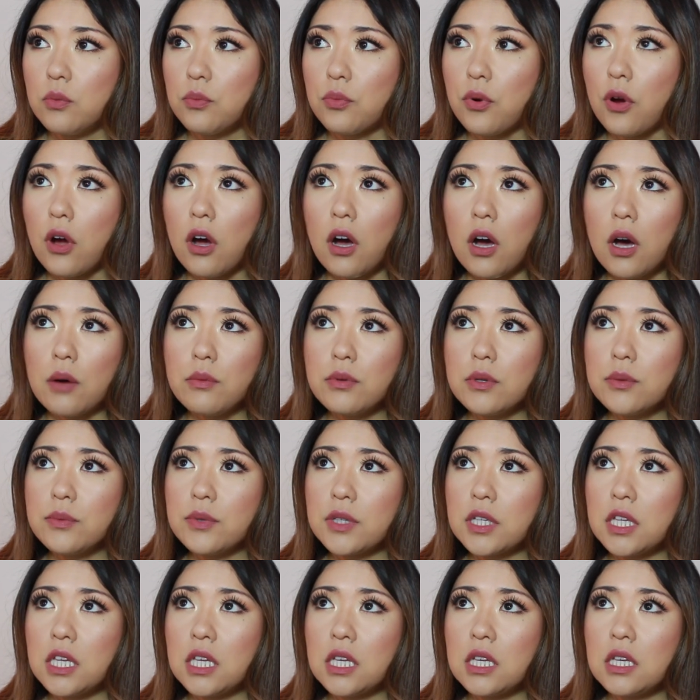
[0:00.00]

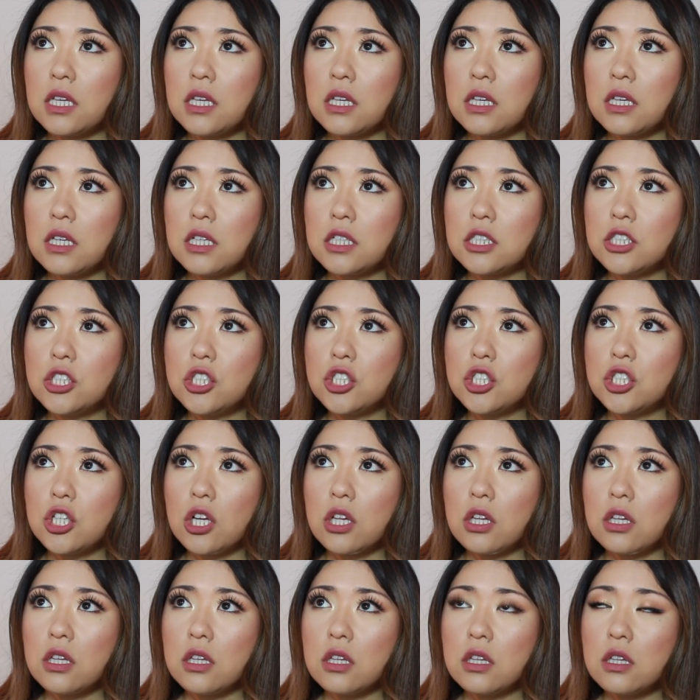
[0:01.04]
probably
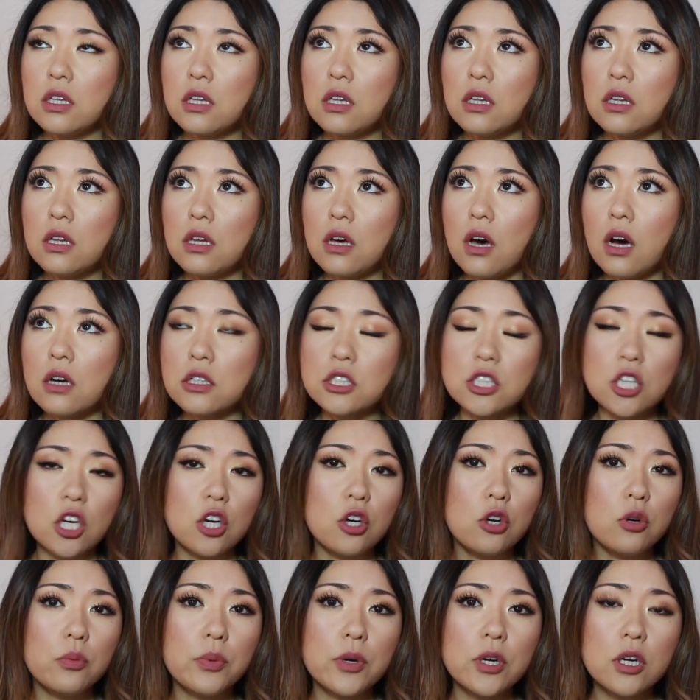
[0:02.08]
July
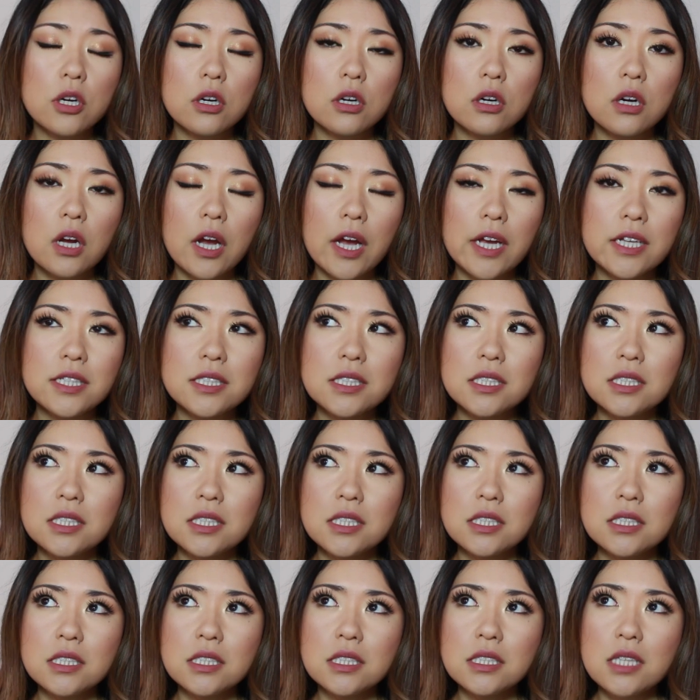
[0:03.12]
October I'd
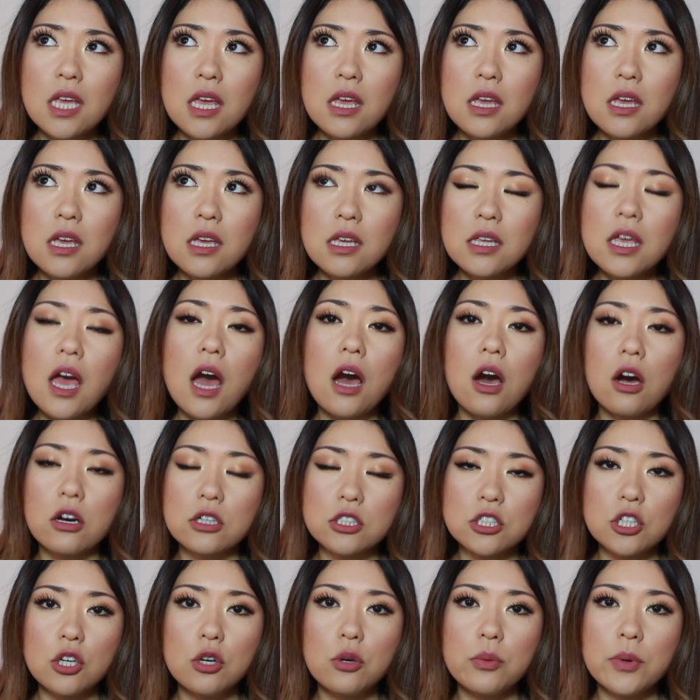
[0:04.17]
say yeah
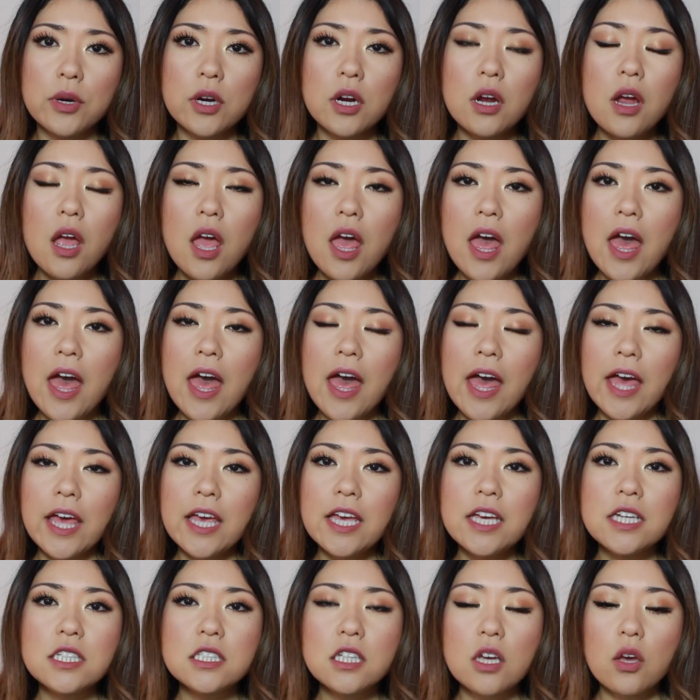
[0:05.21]
October
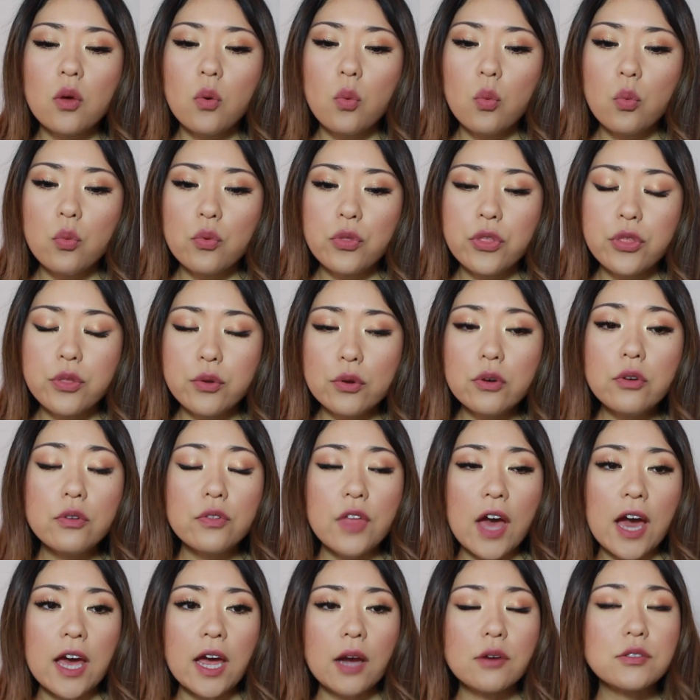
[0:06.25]
and through
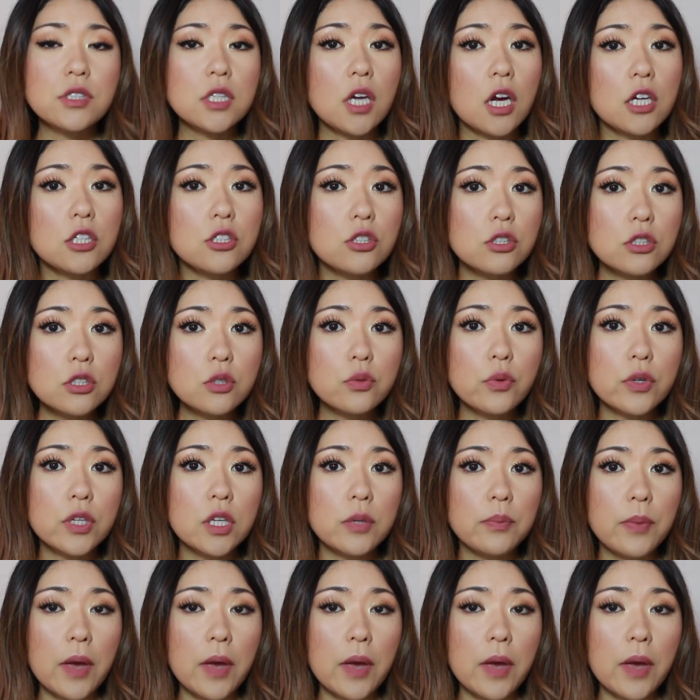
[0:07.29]
that, I was 120